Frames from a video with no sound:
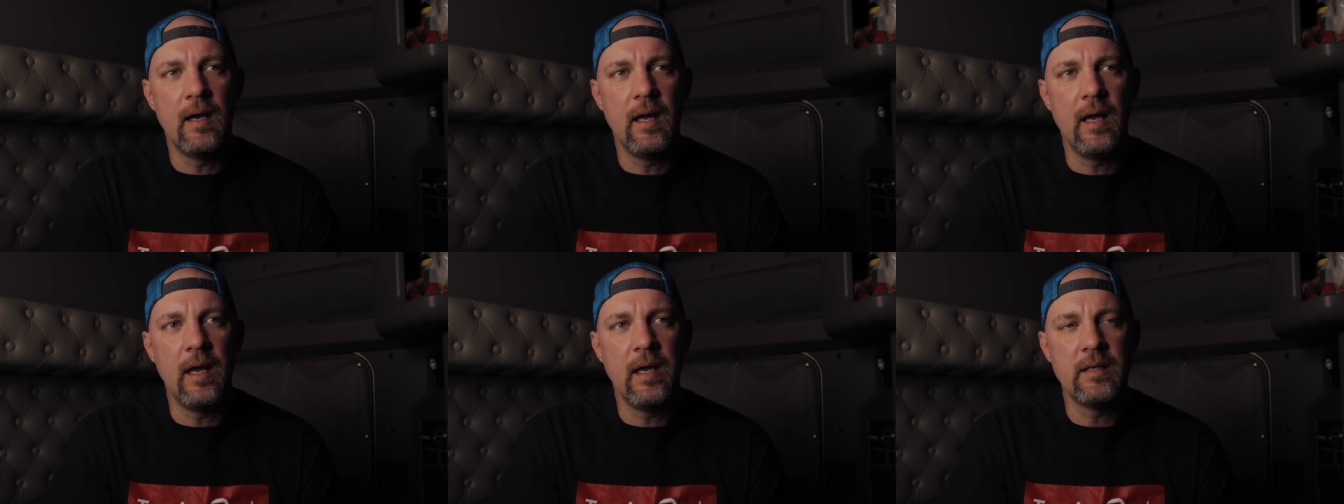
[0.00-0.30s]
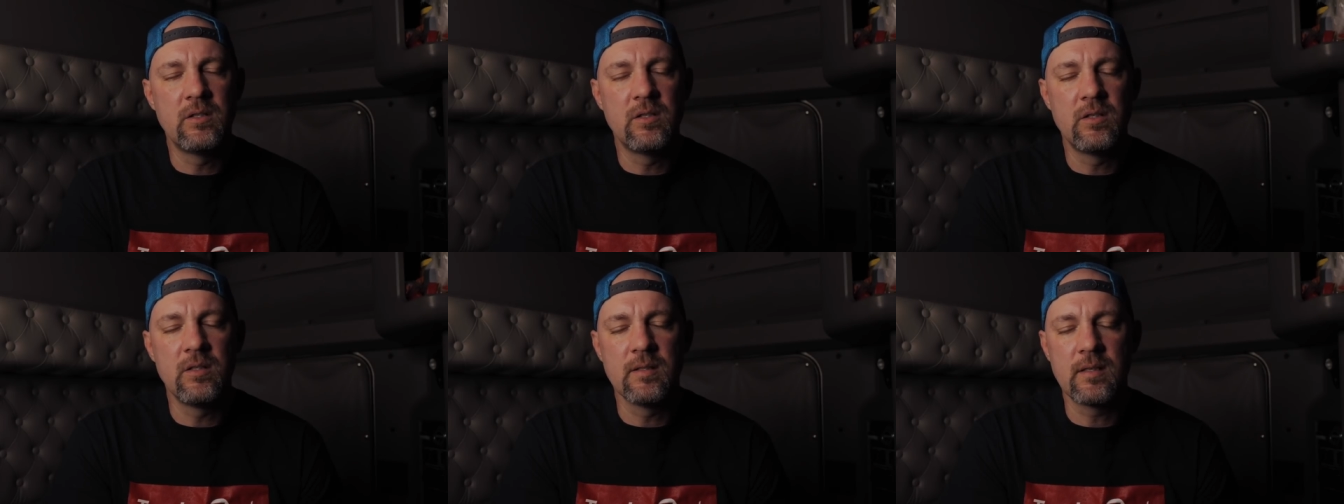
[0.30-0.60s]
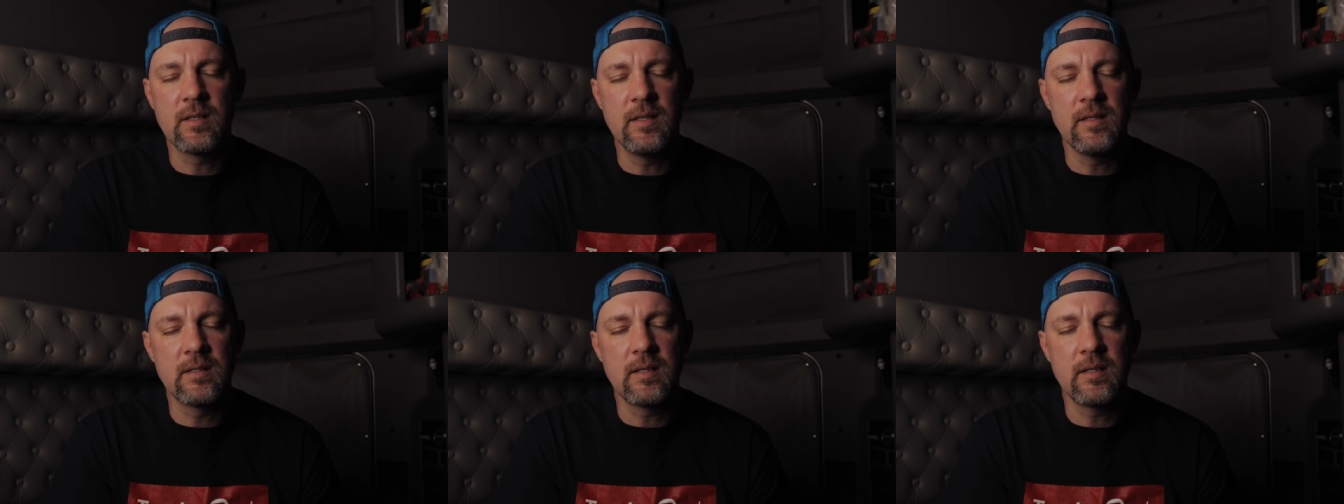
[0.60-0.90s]
it's
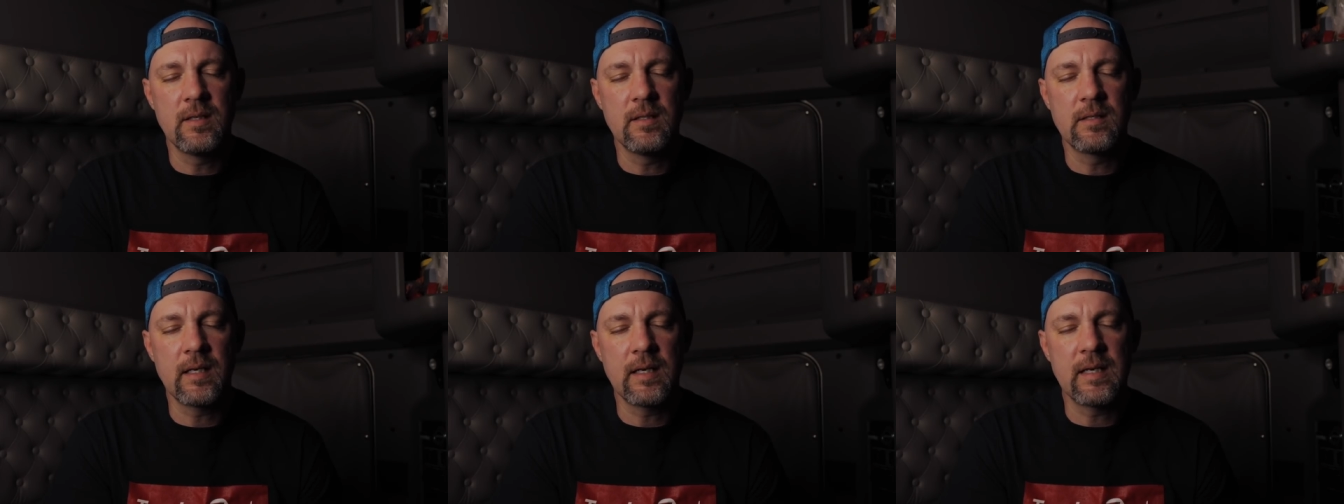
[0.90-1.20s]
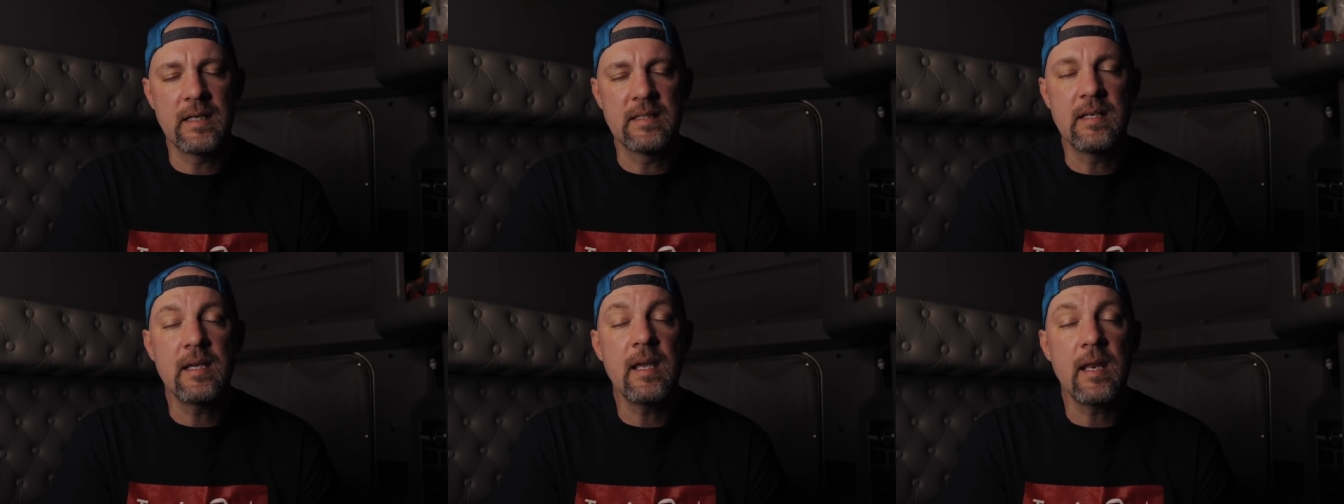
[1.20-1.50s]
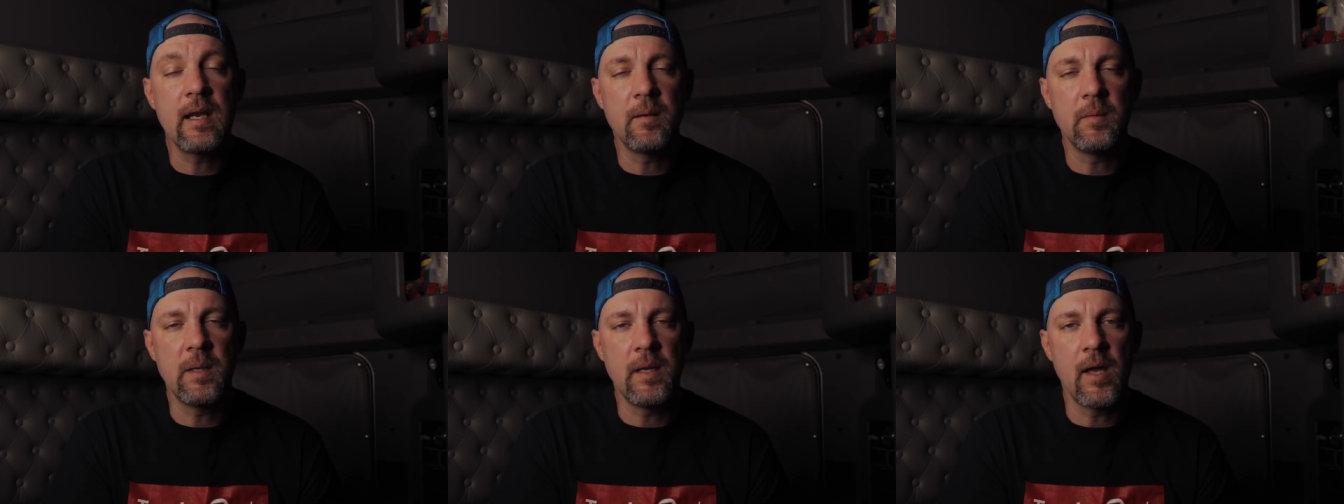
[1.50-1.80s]
just it's it's like it's
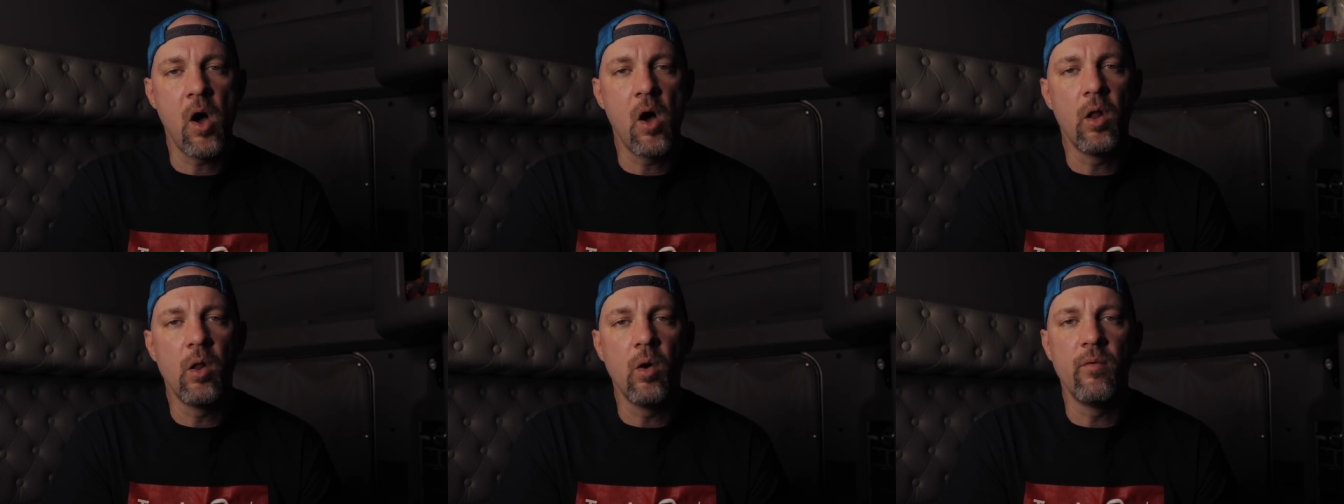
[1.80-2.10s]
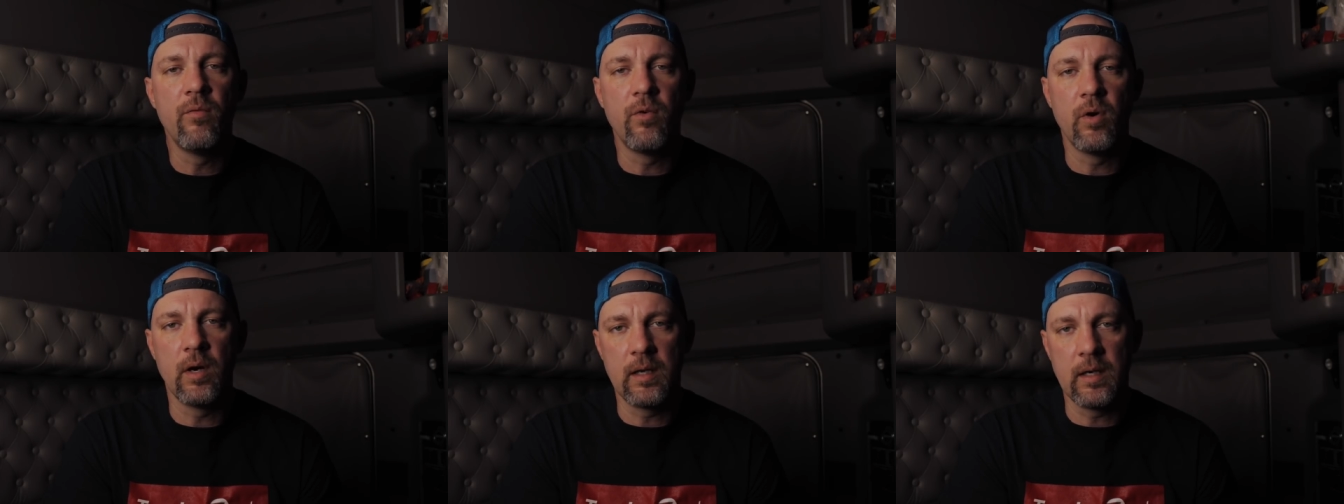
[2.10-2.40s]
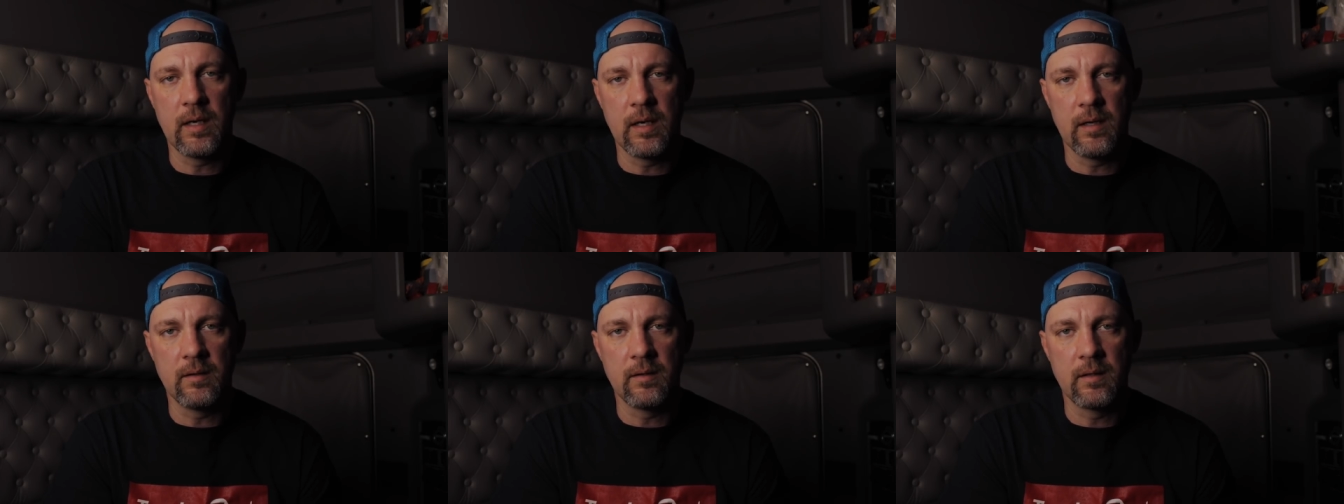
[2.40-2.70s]
hitting me all over
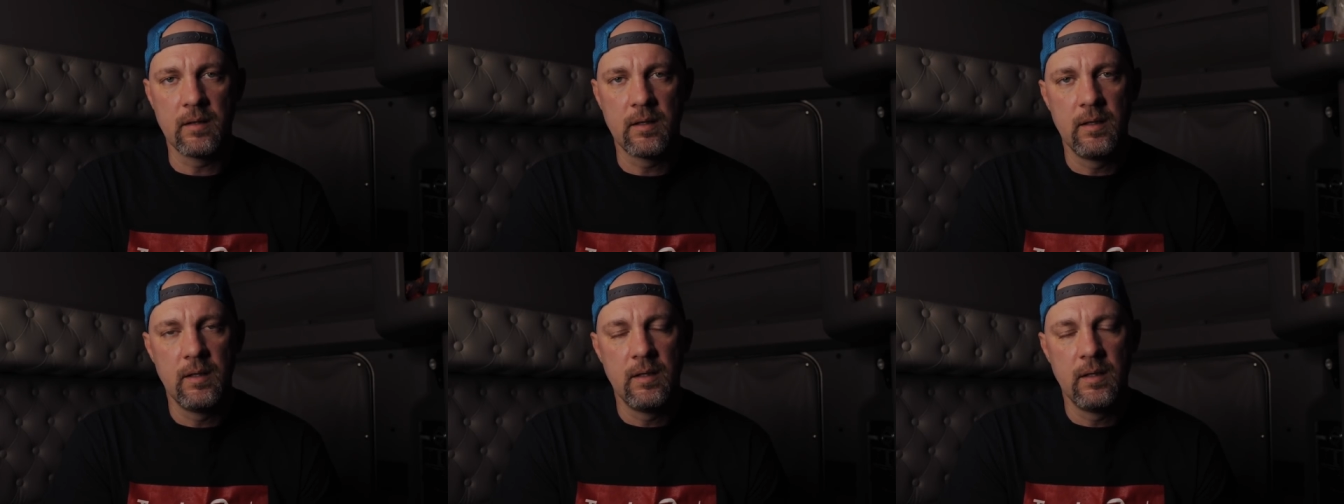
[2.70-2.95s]
again